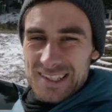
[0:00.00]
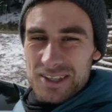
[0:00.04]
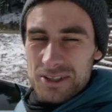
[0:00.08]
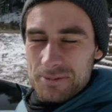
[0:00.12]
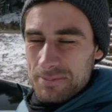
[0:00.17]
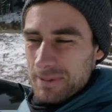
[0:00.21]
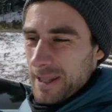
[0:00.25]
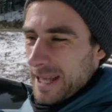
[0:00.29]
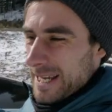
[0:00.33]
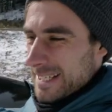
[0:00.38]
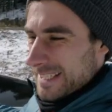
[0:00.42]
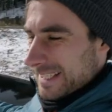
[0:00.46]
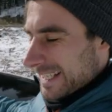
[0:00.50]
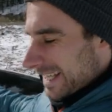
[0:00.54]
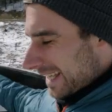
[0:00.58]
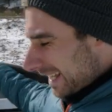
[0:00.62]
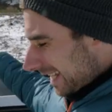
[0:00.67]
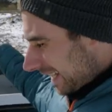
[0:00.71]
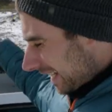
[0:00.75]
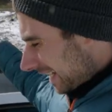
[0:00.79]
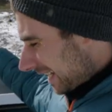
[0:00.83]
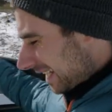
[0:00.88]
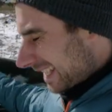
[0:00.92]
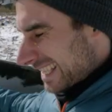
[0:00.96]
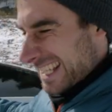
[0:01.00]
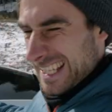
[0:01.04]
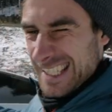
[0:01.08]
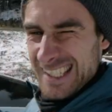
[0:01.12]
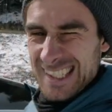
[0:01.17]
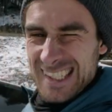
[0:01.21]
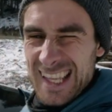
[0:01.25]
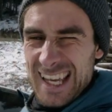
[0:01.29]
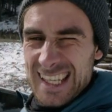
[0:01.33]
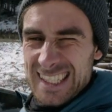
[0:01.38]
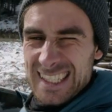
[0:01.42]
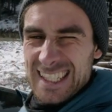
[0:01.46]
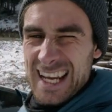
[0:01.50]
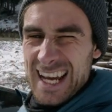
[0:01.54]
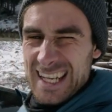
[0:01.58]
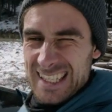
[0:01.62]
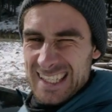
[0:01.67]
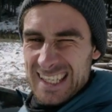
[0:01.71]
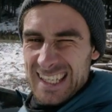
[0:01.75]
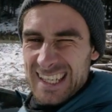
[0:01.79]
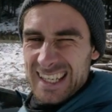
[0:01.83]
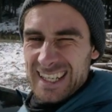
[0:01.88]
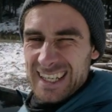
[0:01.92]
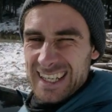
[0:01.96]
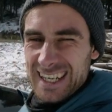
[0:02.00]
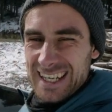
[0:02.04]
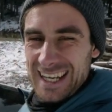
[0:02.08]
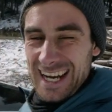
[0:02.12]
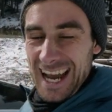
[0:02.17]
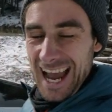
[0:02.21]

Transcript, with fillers: a good place. Let's stay the night here.